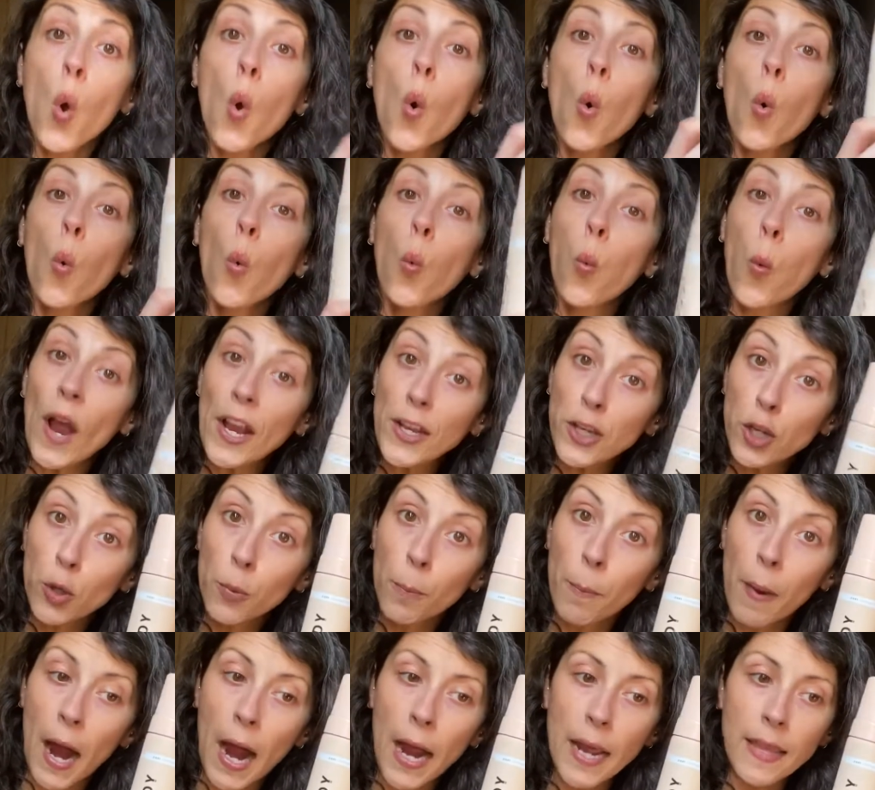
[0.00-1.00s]
when you
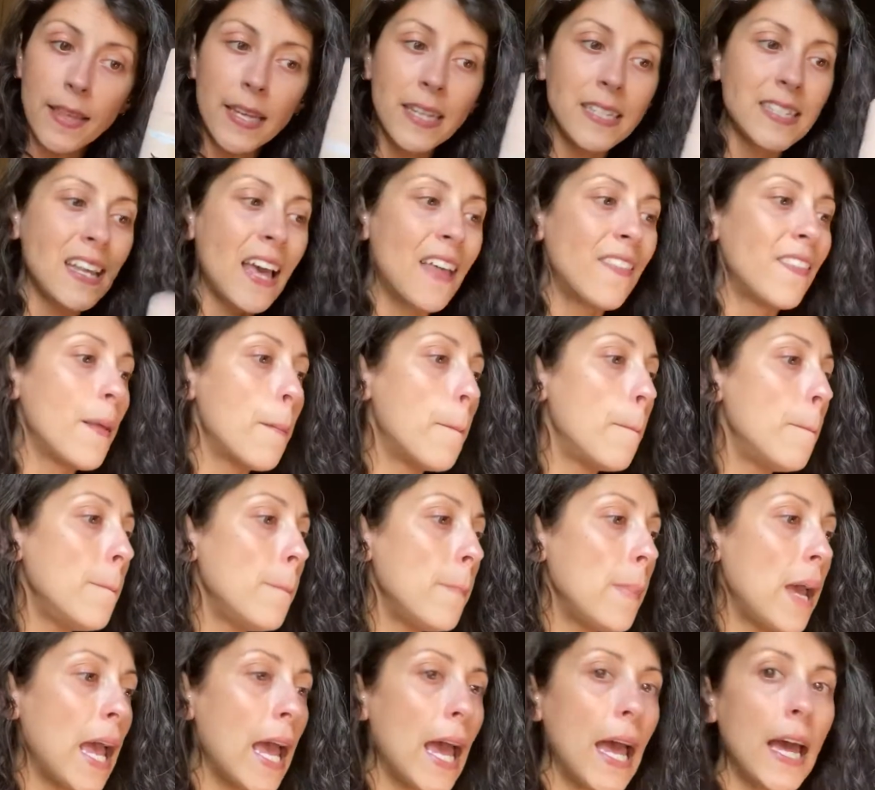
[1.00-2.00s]
buy this, and the
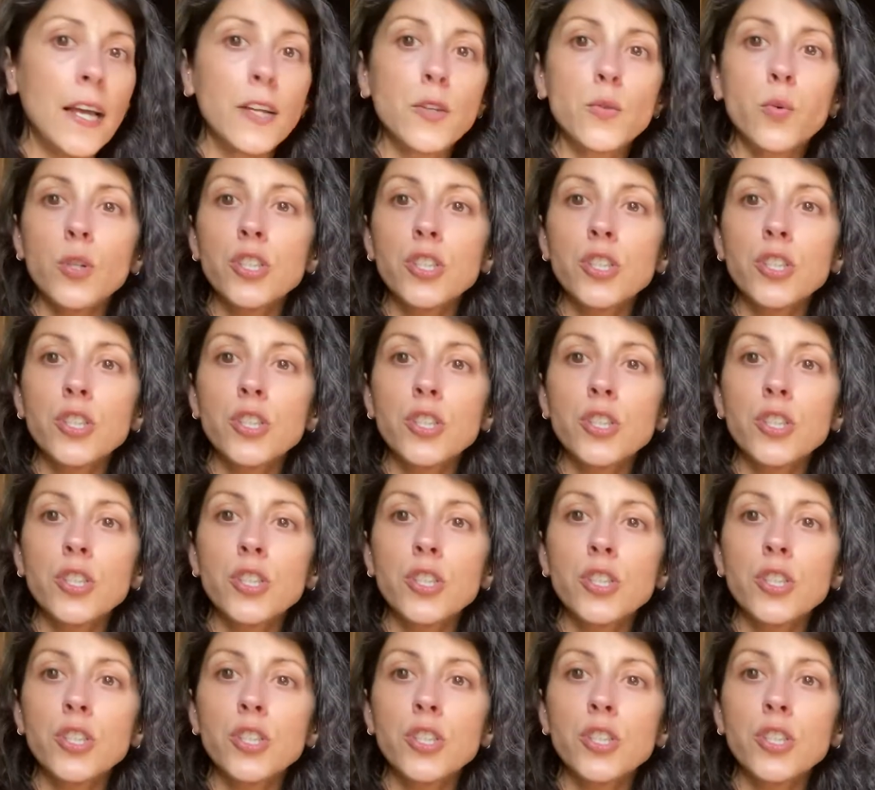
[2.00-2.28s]
mitt,